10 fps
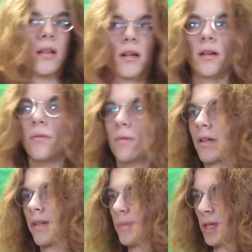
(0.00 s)
I don't want to
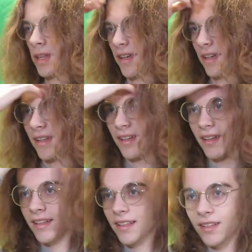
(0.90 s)
explain it.
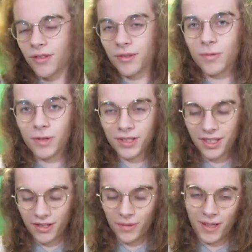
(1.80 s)
Those are really
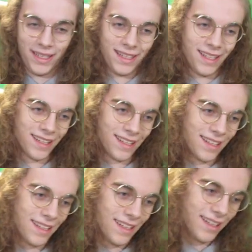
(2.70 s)
annoying.
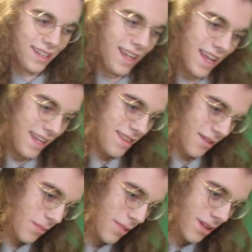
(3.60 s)
I hate
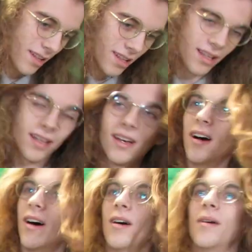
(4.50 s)

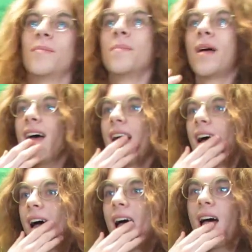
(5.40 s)
them.
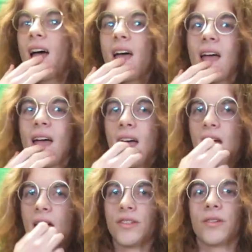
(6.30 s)

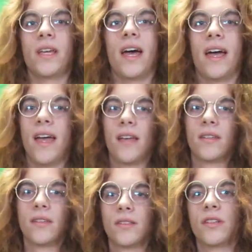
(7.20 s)
So yeah,
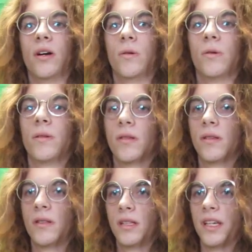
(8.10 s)
so
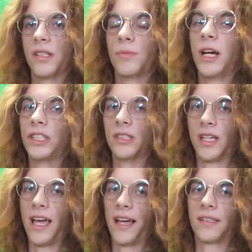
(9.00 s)
the expression
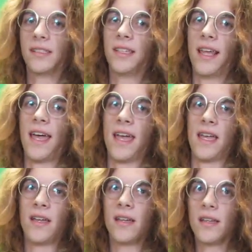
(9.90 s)
x to the a
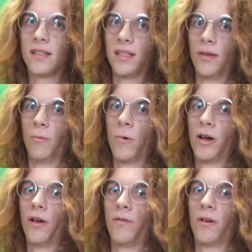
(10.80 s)
to the 1
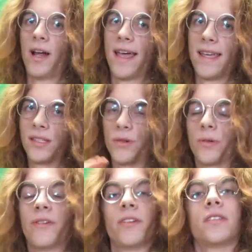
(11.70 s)
over a is
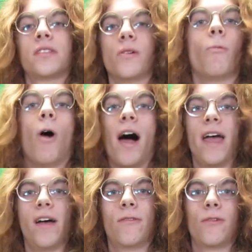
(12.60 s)
equivalent to y
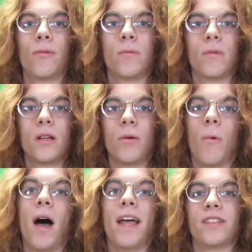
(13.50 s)
over
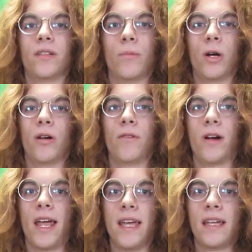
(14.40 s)
y to the 1 over
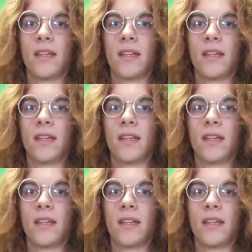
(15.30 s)
a.